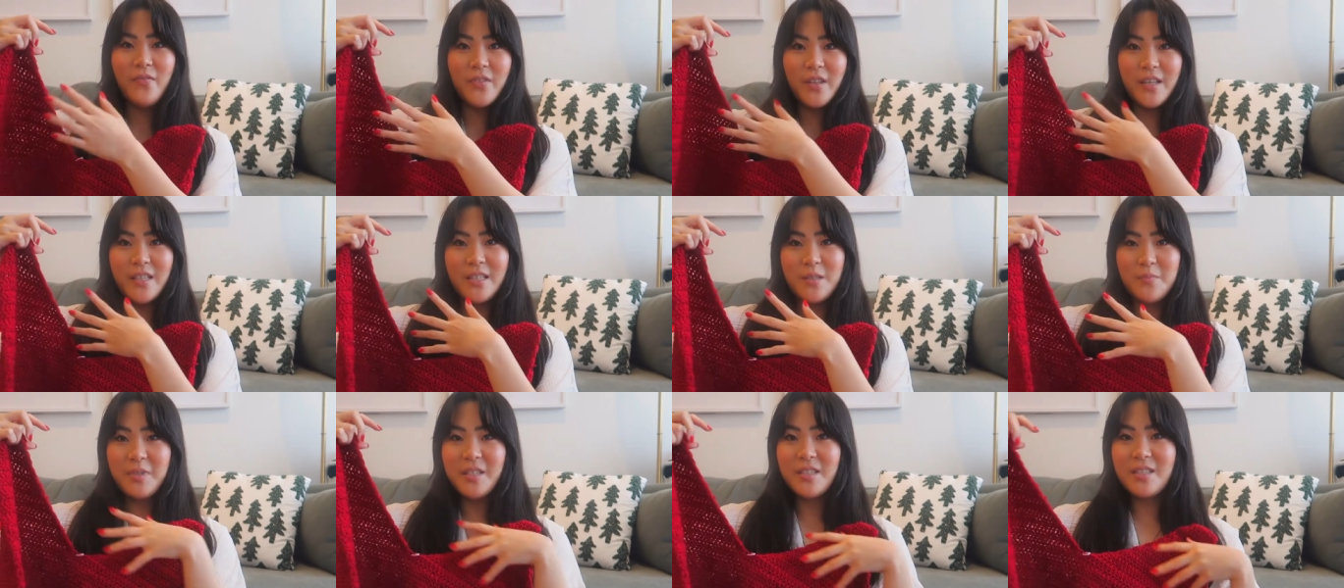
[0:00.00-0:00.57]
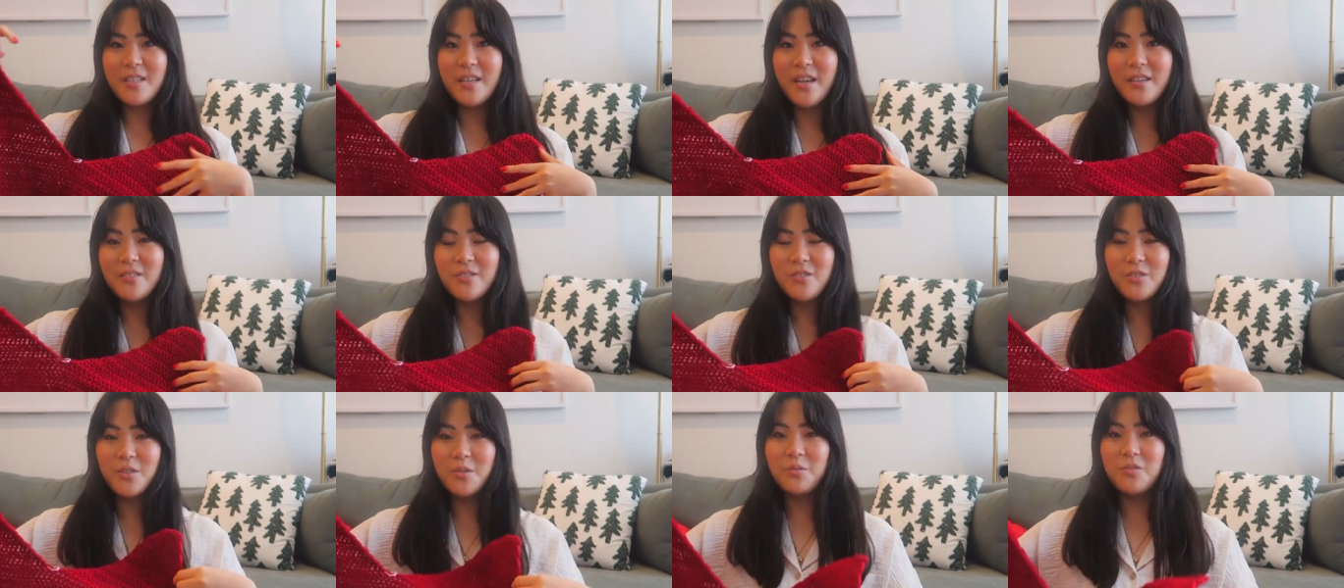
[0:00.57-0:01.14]
these bits
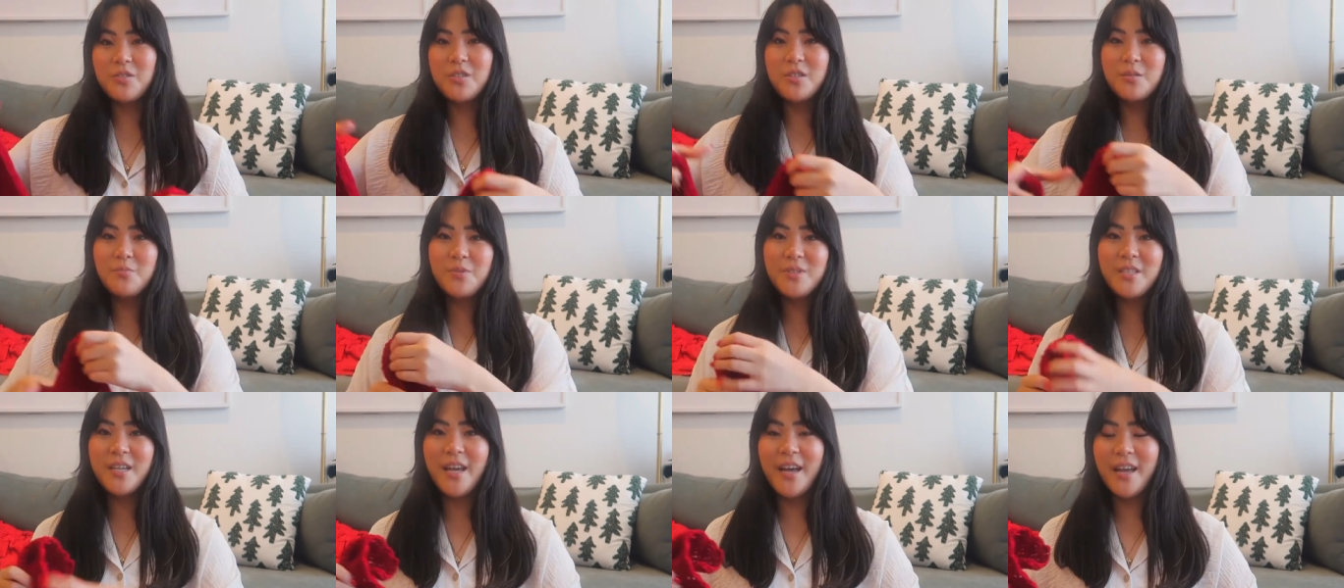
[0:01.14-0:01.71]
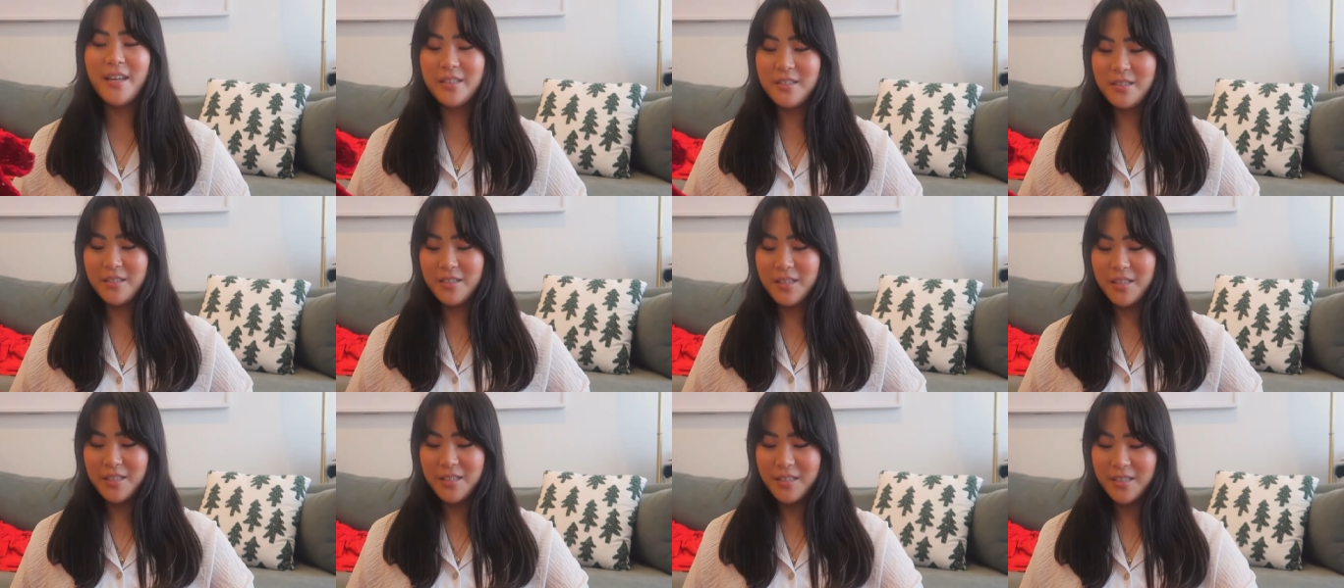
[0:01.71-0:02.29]
yet, so we'll just pretend
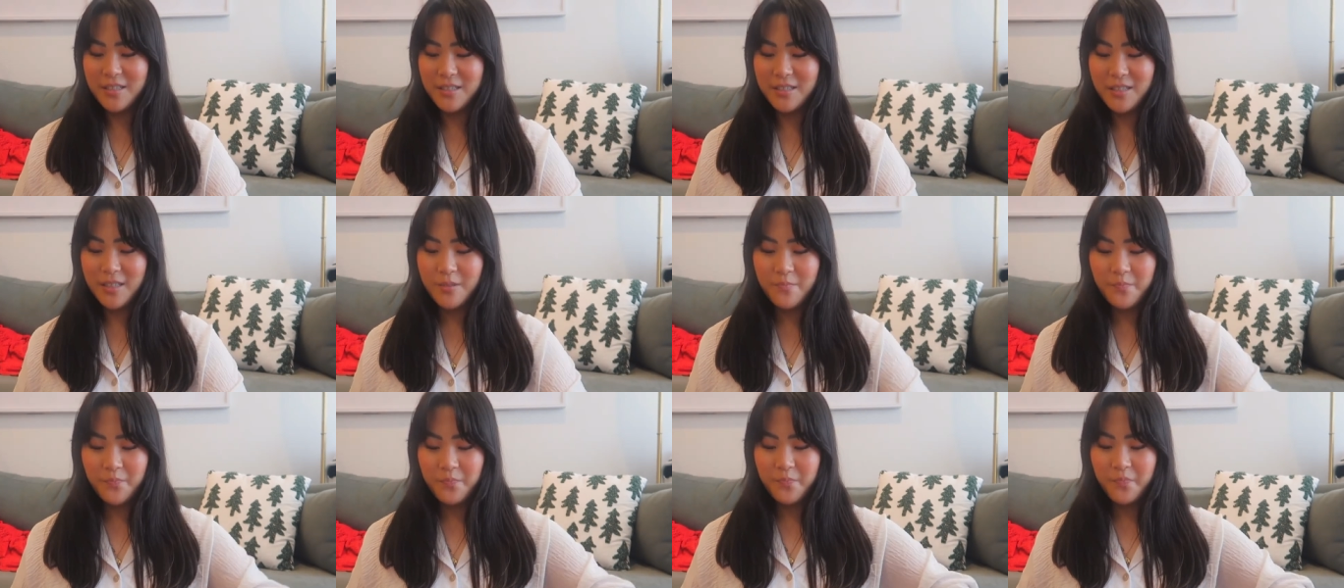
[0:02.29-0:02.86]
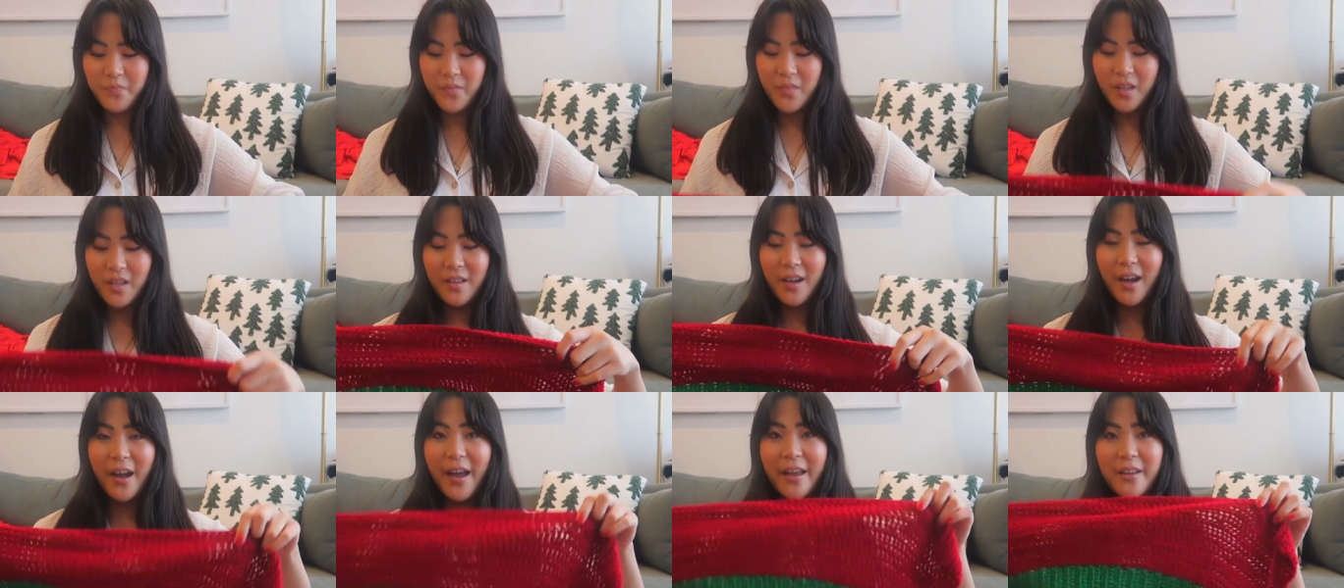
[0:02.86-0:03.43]
this is
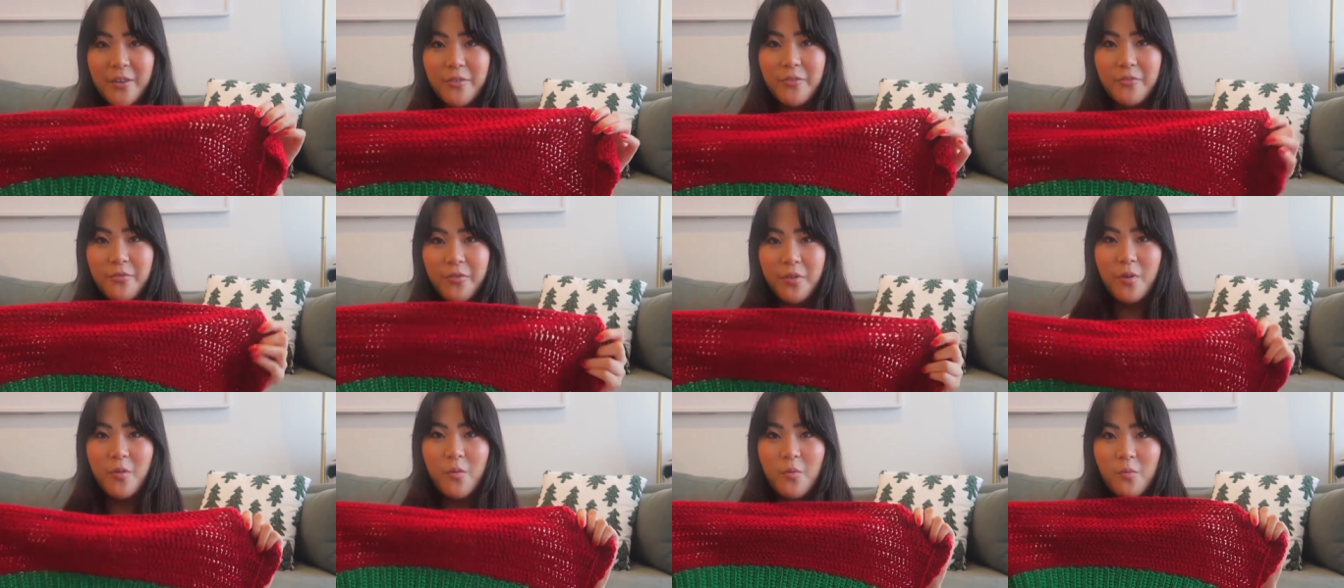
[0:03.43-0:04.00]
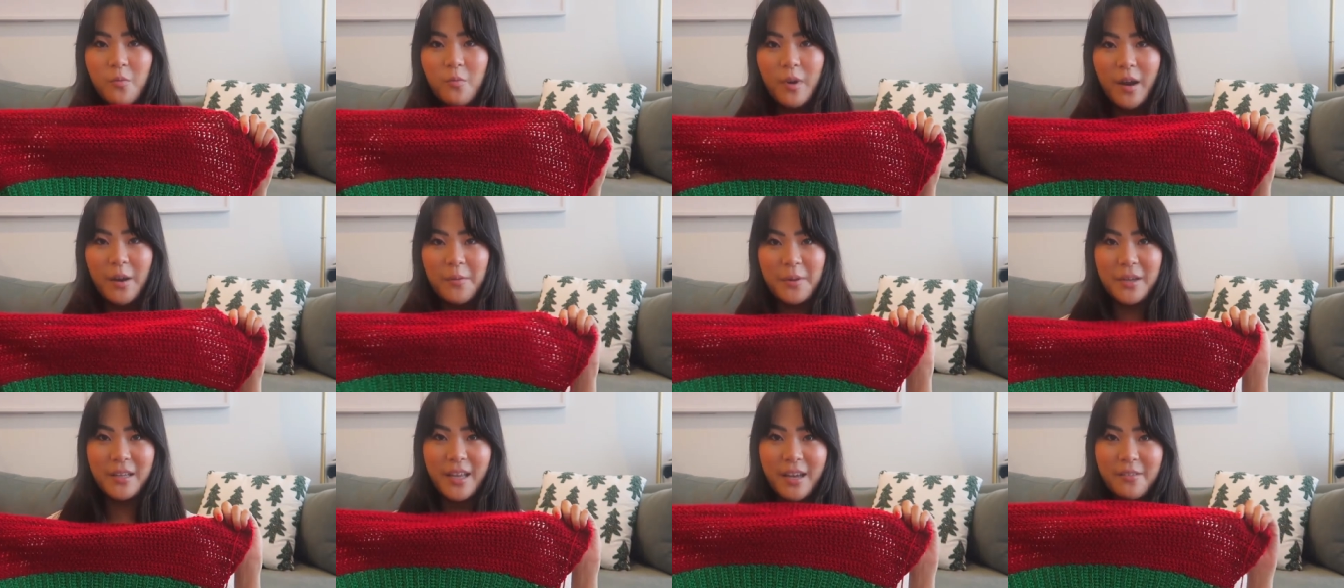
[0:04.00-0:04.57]
kind of where
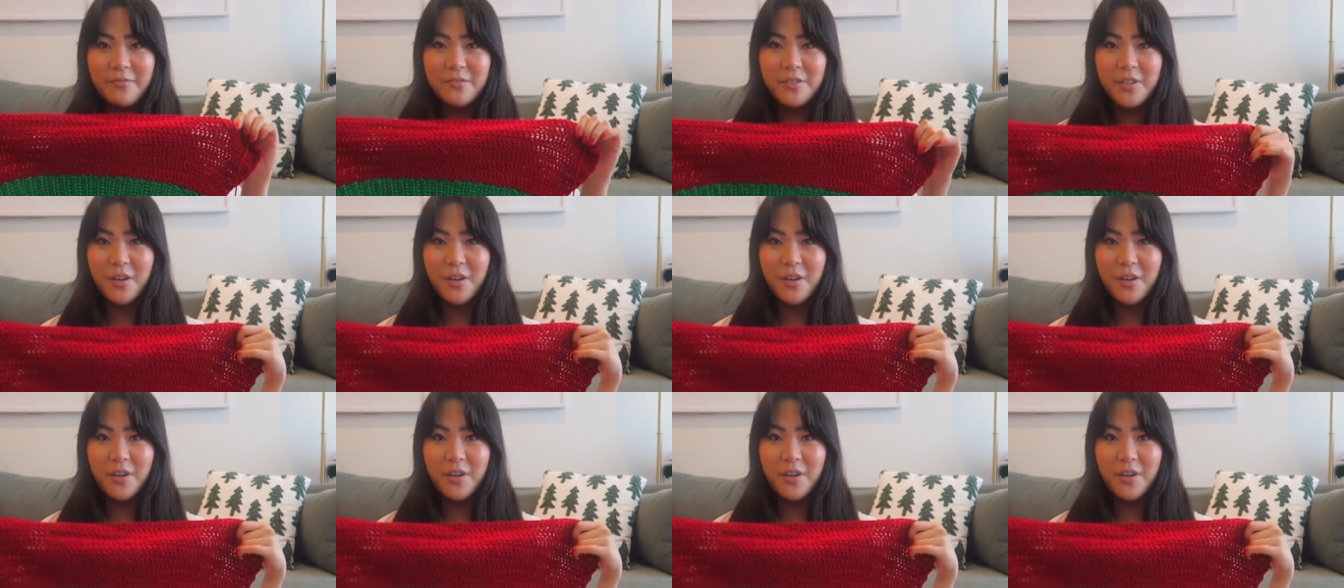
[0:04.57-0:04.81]
we left